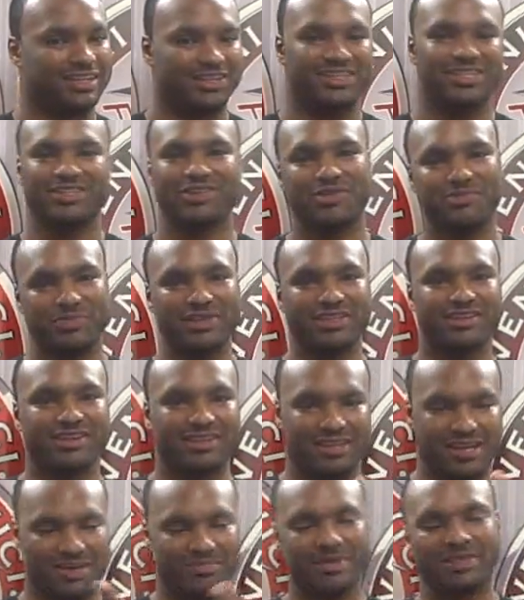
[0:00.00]
He's going to be there.
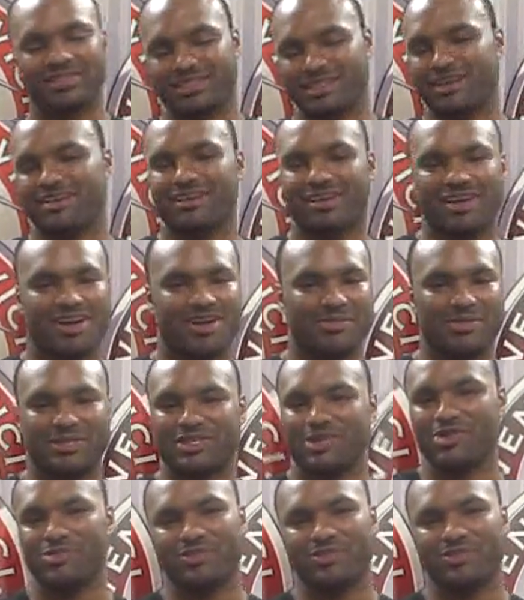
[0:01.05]
Y'all make sure y'all come. It's going